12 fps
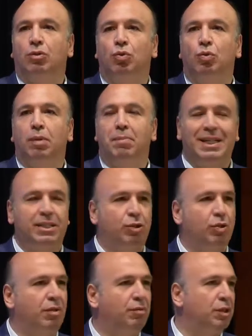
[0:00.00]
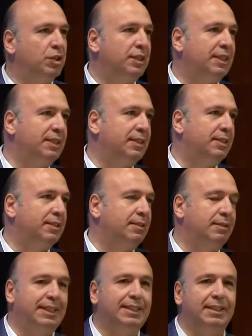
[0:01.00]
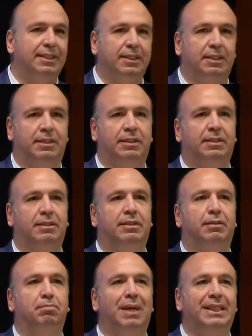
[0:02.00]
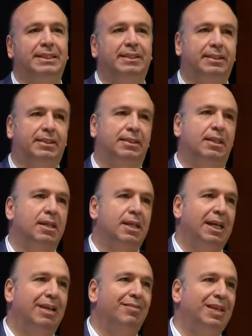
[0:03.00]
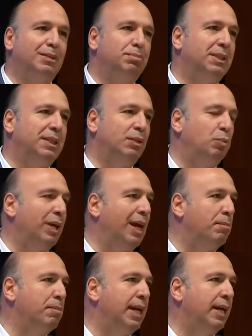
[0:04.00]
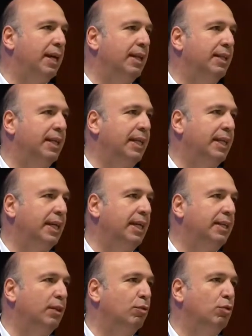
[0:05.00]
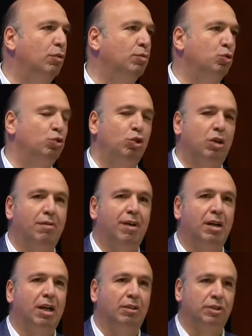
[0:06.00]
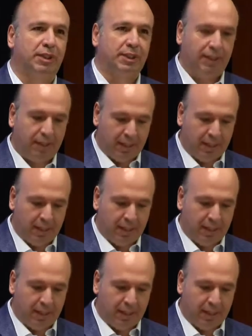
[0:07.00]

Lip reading: to the best universities. This is the best investment that we can make in the future of our country.